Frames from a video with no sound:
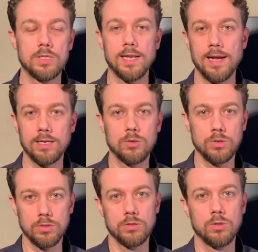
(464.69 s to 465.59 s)
that I
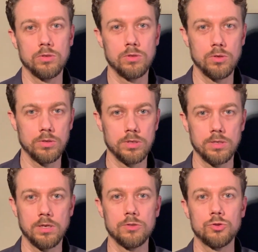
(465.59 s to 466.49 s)
couldn't learn
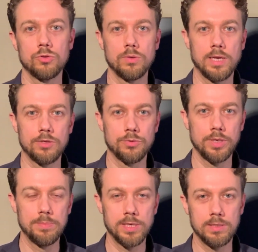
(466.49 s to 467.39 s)
the lunge turn
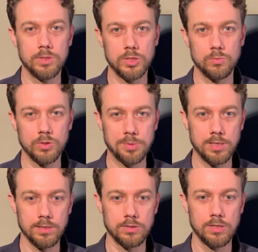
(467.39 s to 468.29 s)
entry was
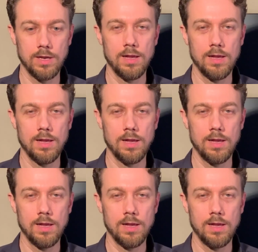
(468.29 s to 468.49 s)
because